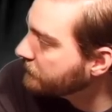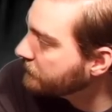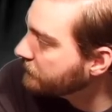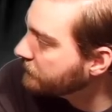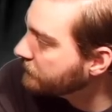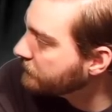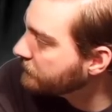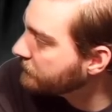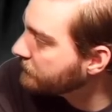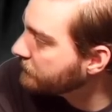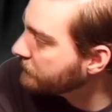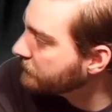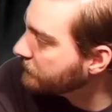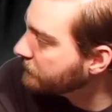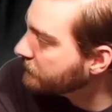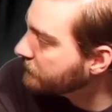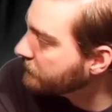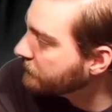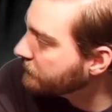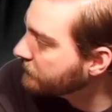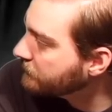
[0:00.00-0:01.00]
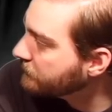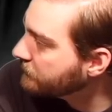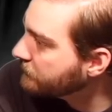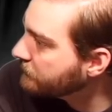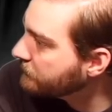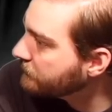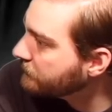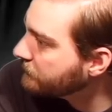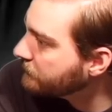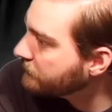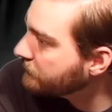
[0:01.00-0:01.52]

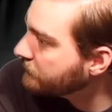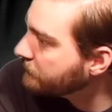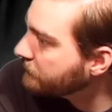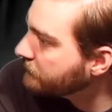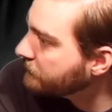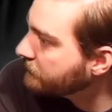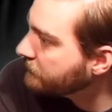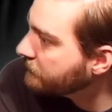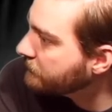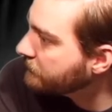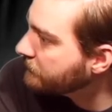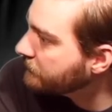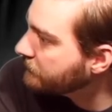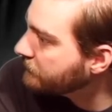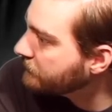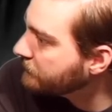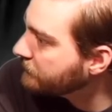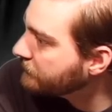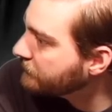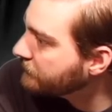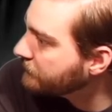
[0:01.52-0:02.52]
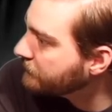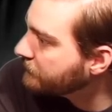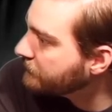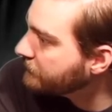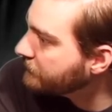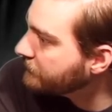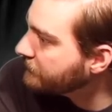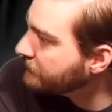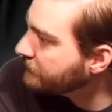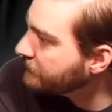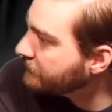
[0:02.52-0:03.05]

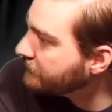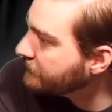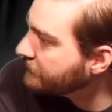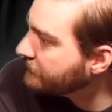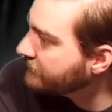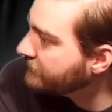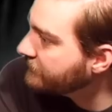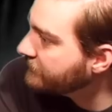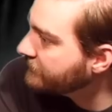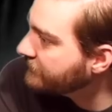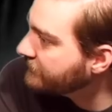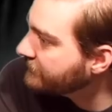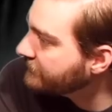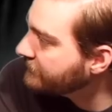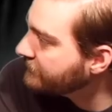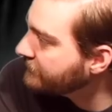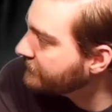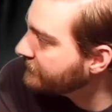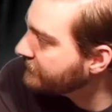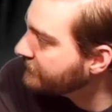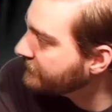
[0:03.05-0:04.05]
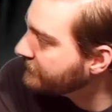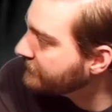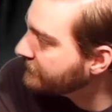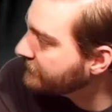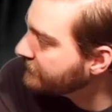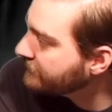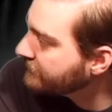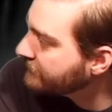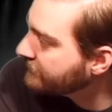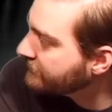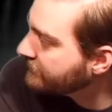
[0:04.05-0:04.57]

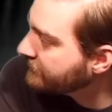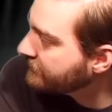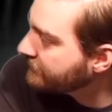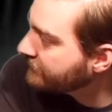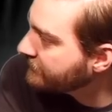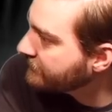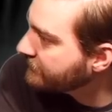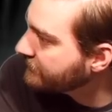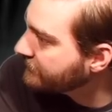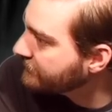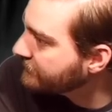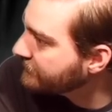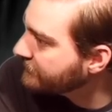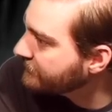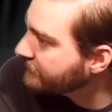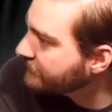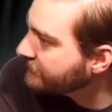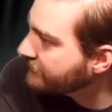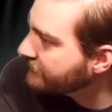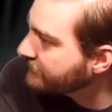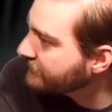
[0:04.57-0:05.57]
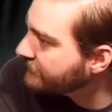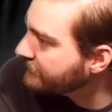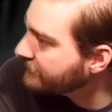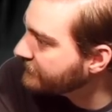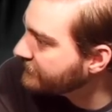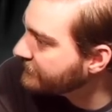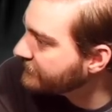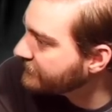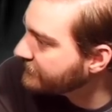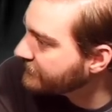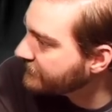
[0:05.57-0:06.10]

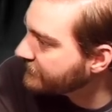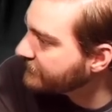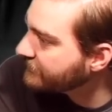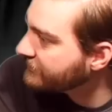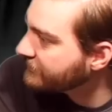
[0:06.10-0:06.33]
[no speech]